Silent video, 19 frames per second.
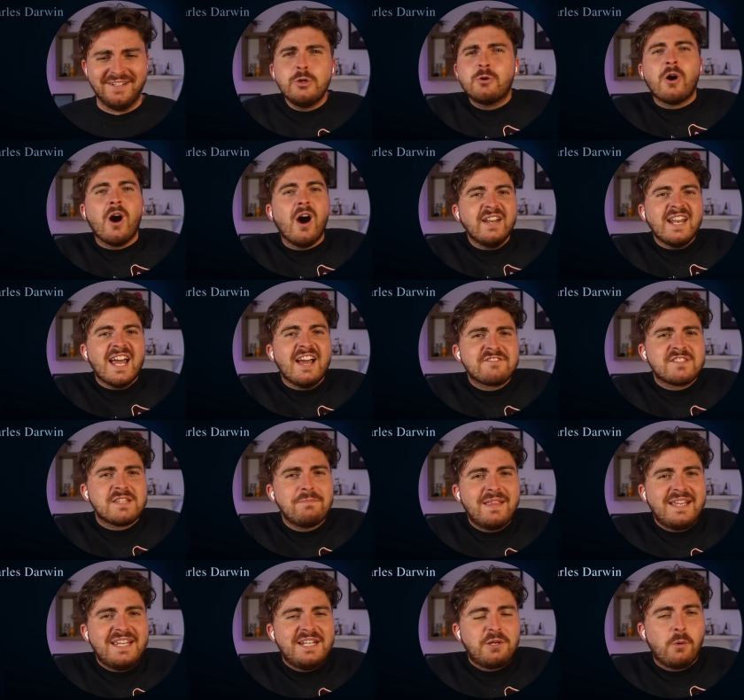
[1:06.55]
You can't have
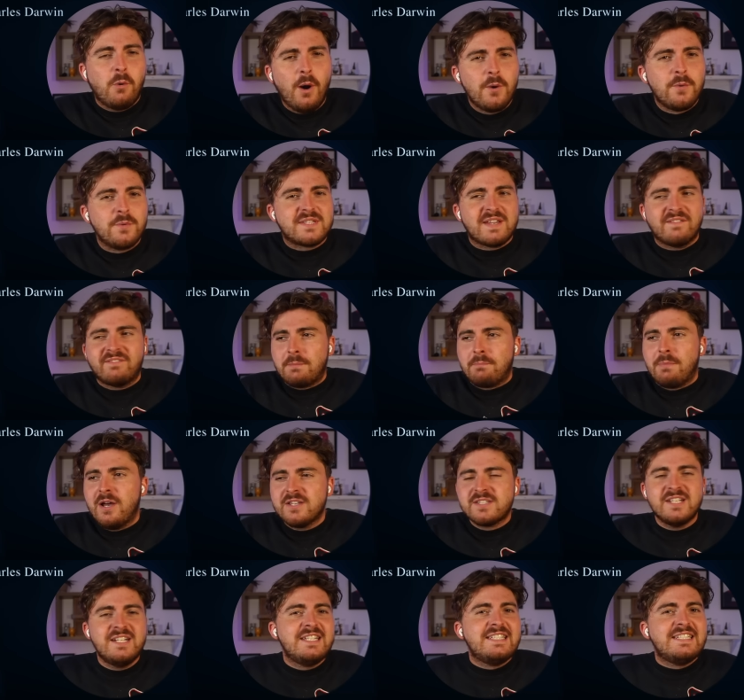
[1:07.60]
something in quotes if the
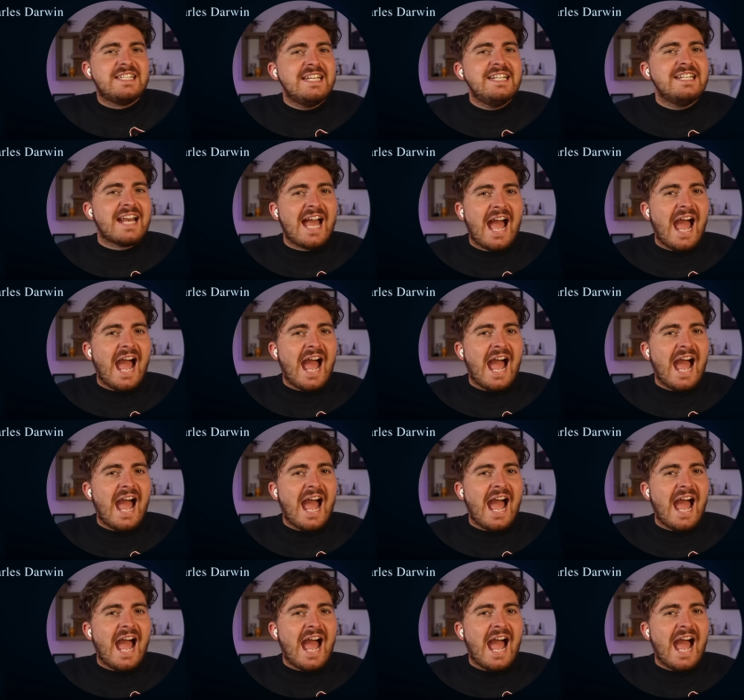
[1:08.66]
person didn't